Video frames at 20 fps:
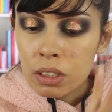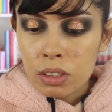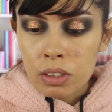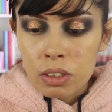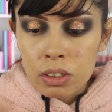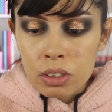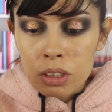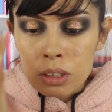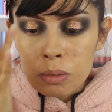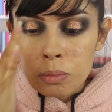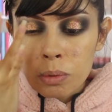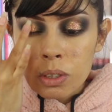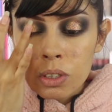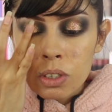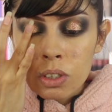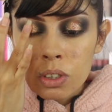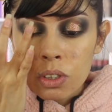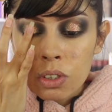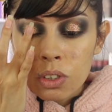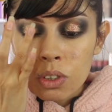So just make
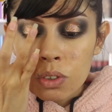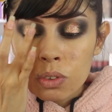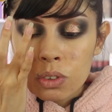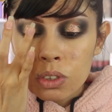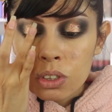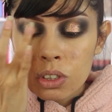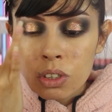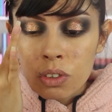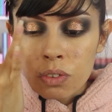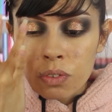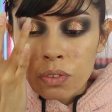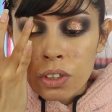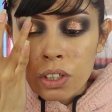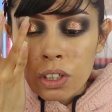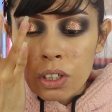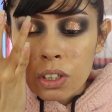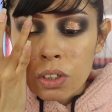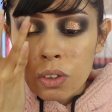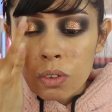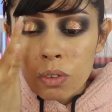sure you're using your
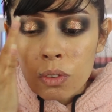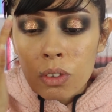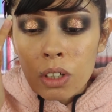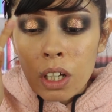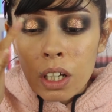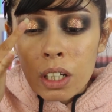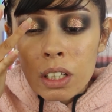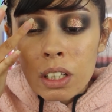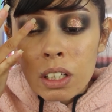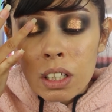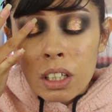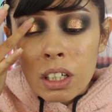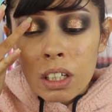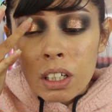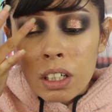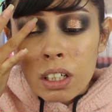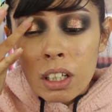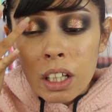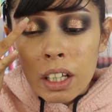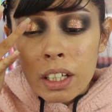finger. You do not
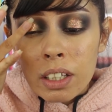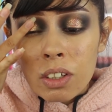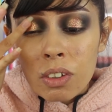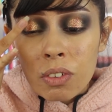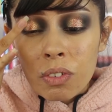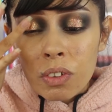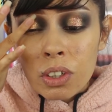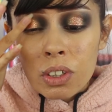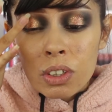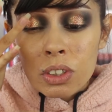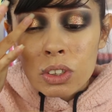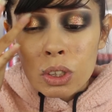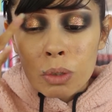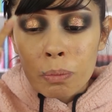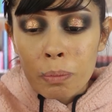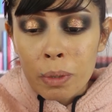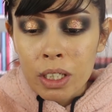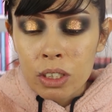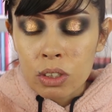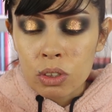need, like, your finger is
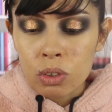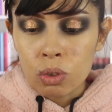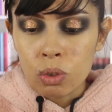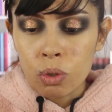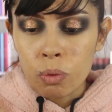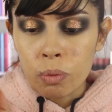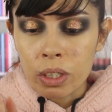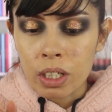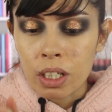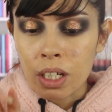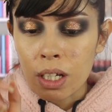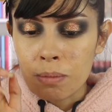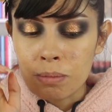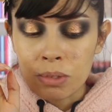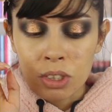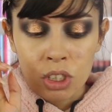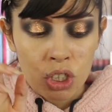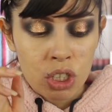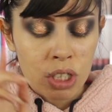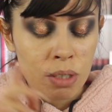your best tool when it
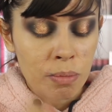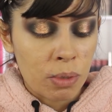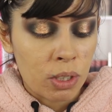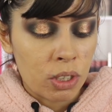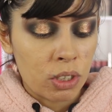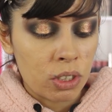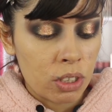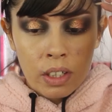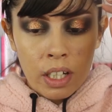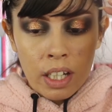comes to shimmers.